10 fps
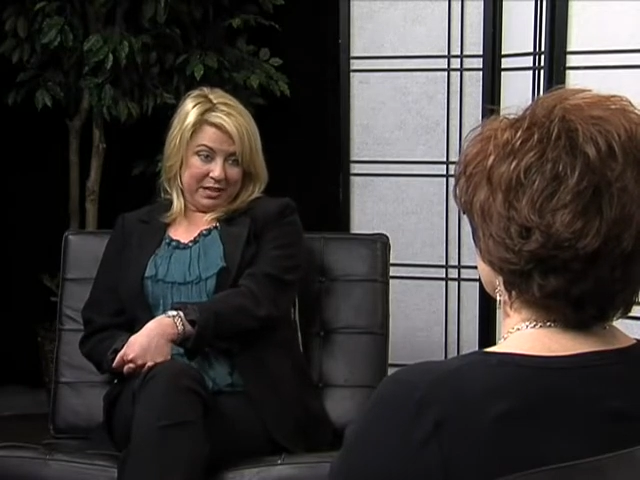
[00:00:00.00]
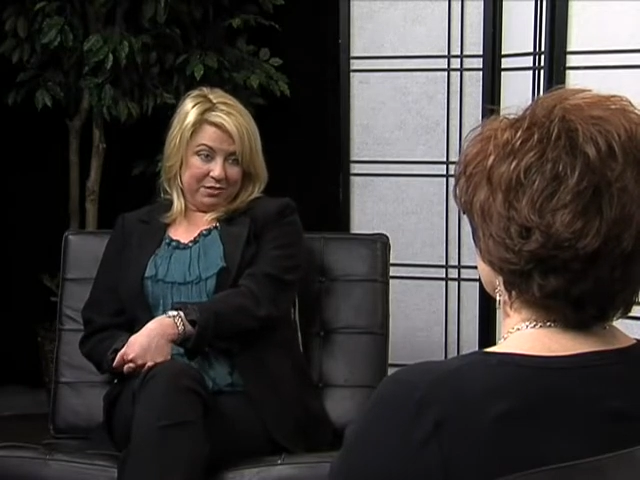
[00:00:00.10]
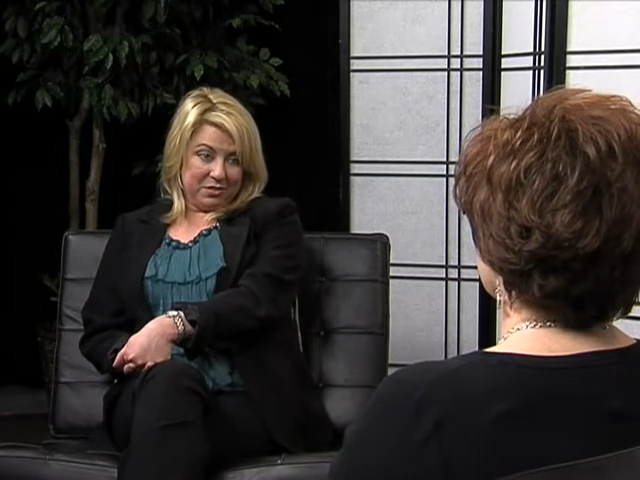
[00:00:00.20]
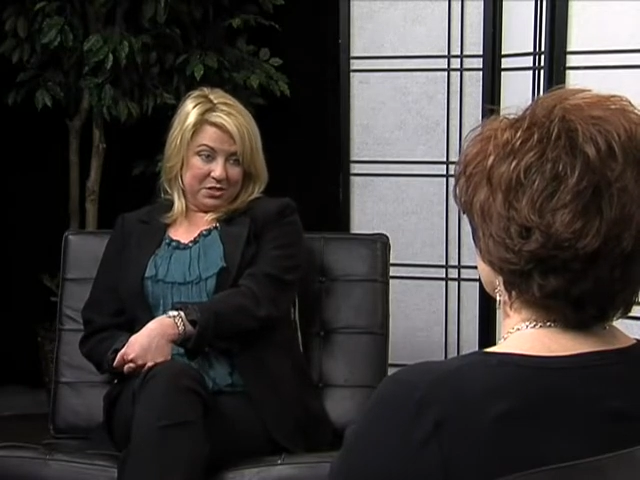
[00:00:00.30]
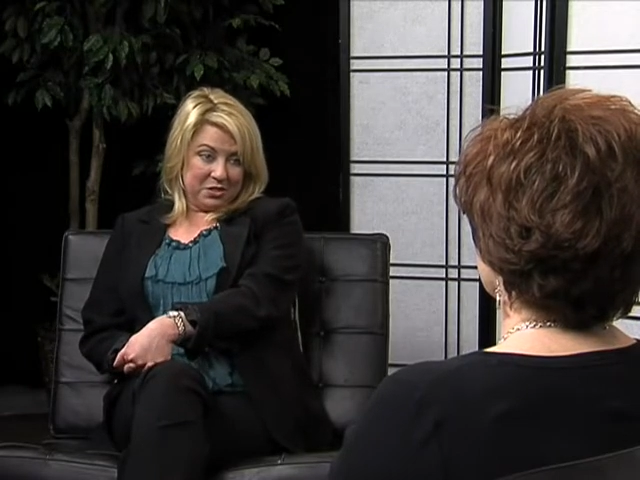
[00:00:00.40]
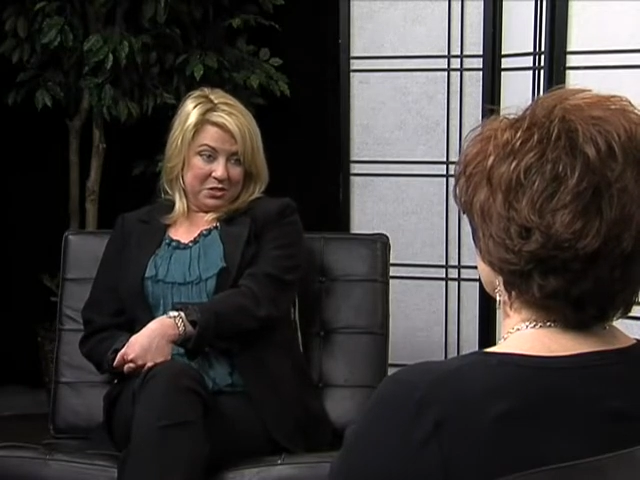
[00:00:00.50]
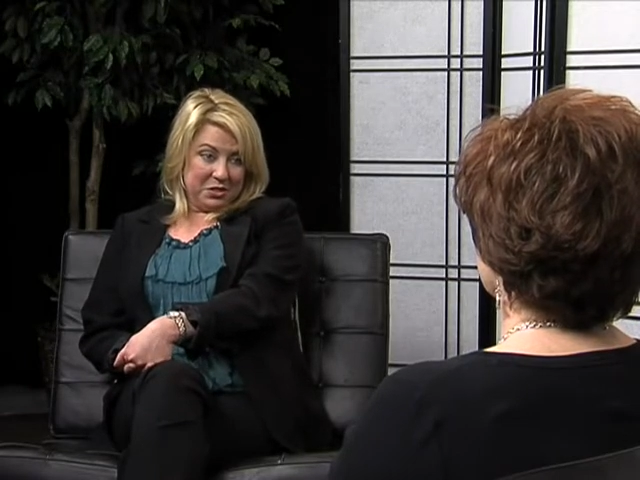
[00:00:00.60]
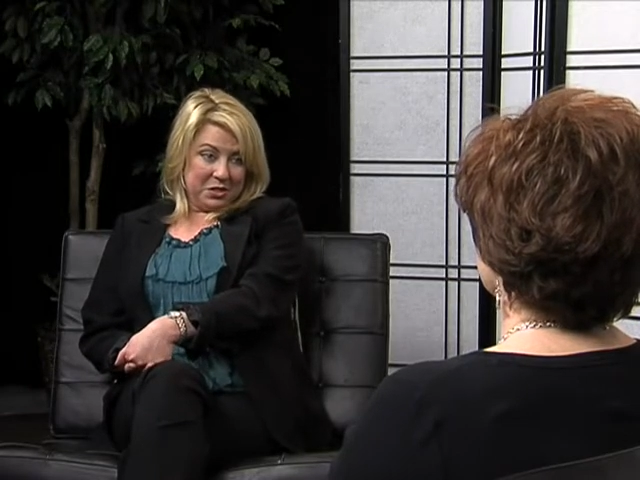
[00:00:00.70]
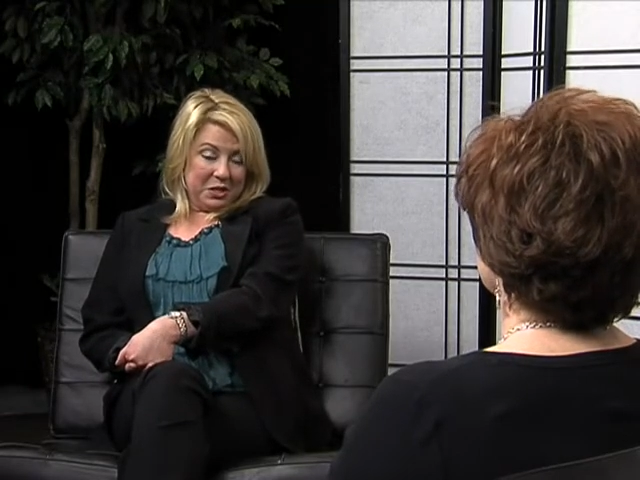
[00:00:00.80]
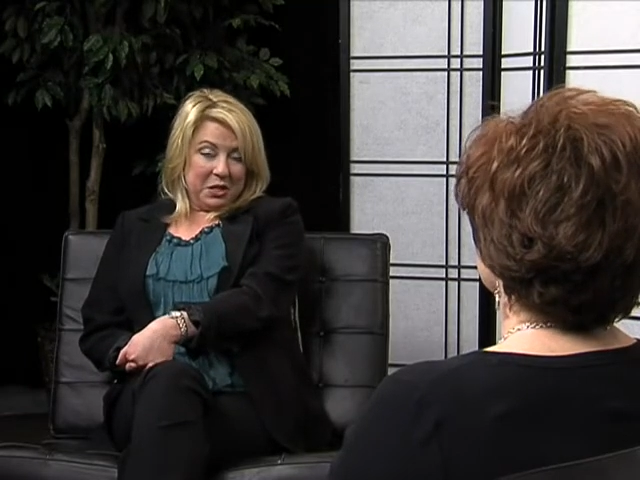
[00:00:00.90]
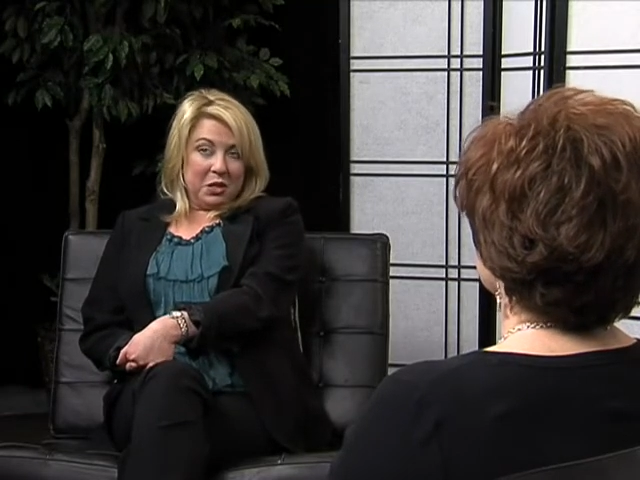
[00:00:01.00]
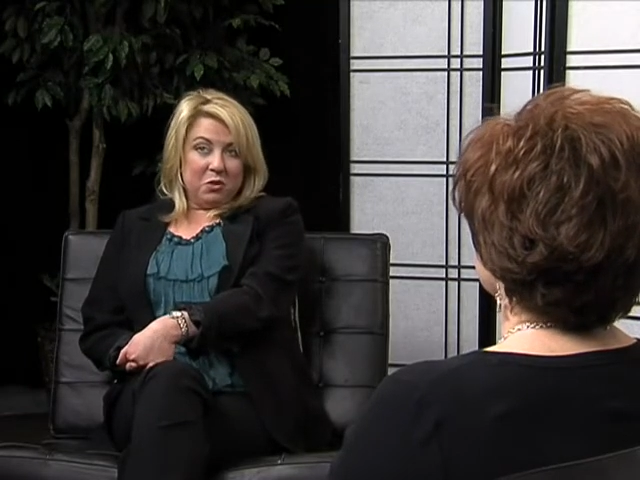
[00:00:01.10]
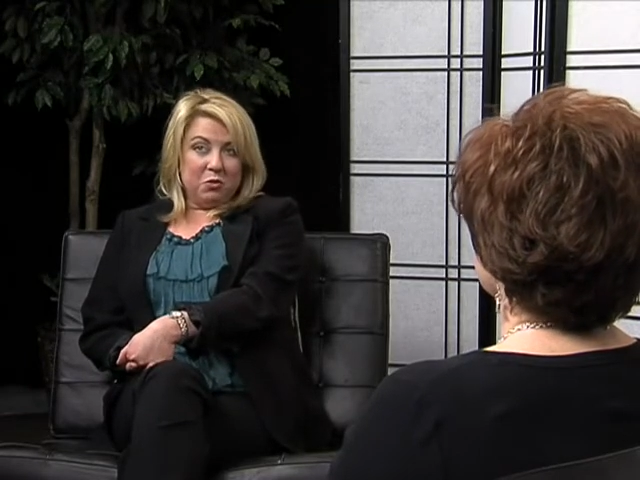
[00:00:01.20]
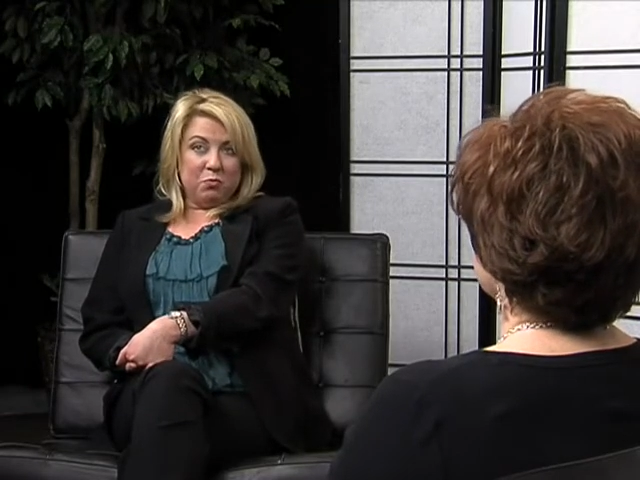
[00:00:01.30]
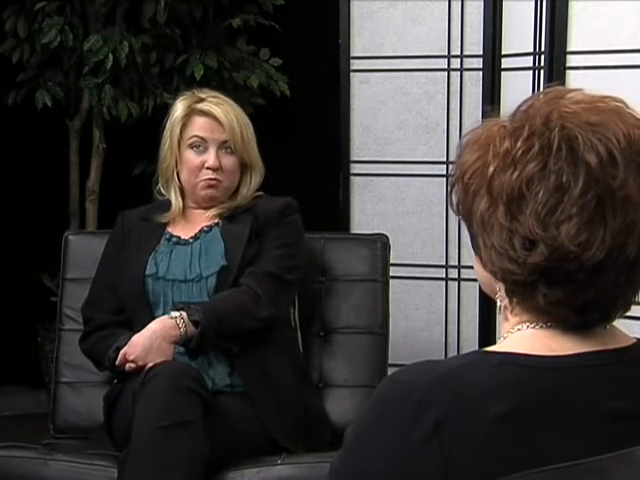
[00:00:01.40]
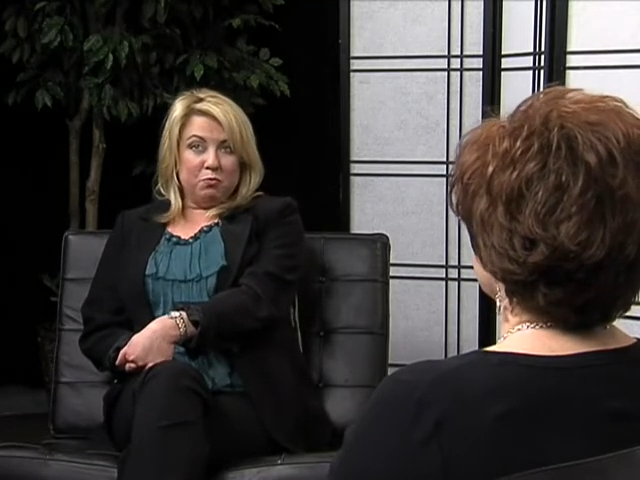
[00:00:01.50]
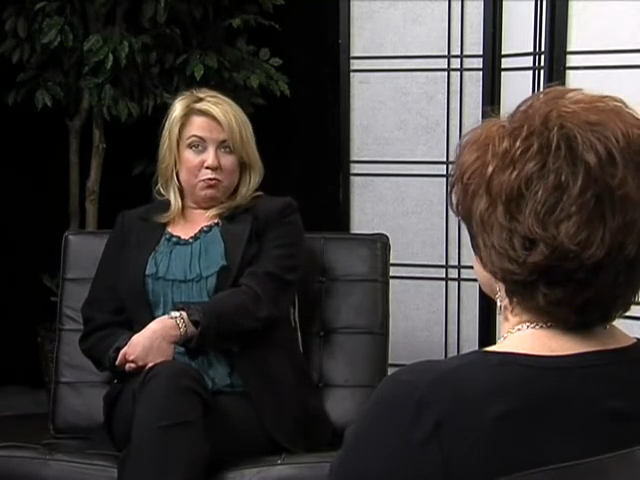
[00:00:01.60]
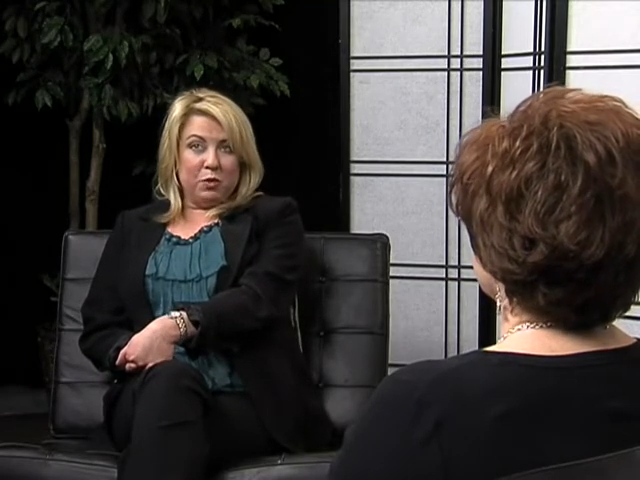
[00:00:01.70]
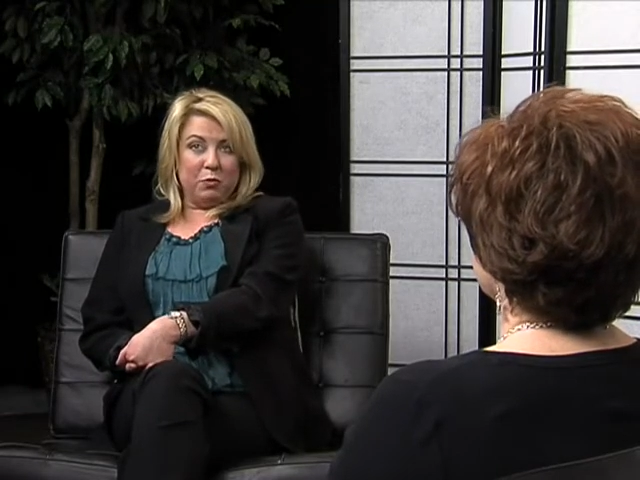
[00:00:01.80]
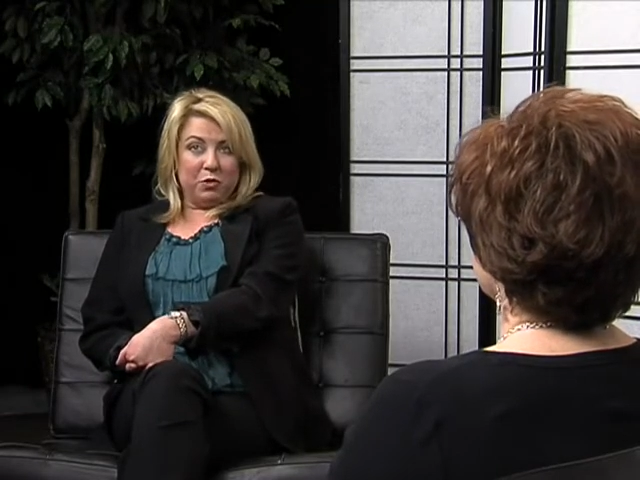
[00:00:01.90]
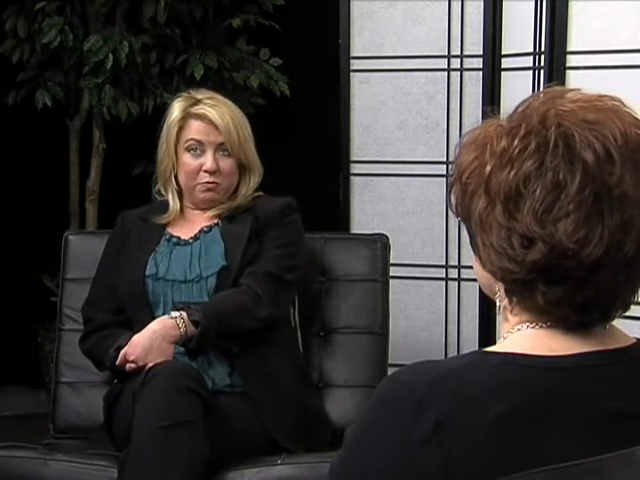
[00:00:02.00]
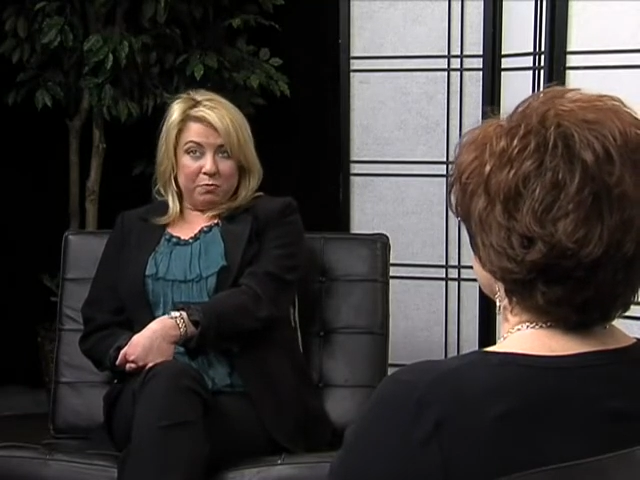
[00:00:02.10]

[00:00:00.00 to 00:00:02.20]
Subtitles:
else. But